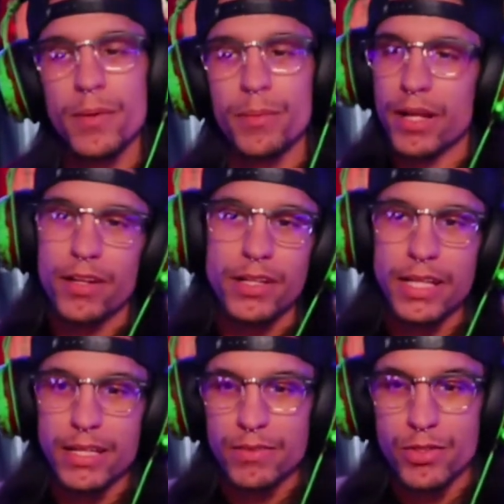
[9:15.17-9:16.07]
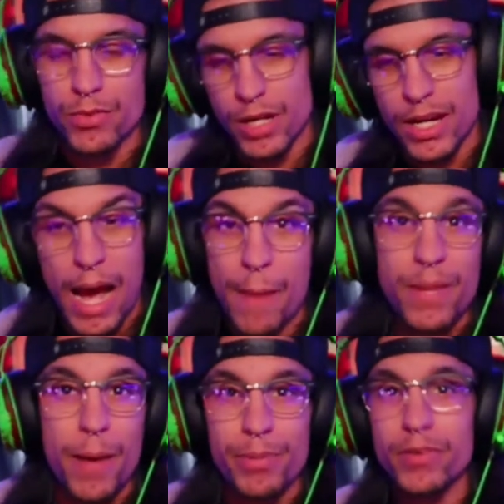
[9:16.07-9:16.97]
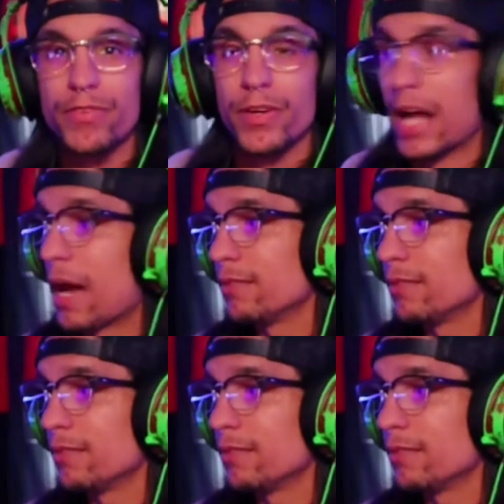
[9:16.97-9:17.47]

But I learned that I'm not built for it.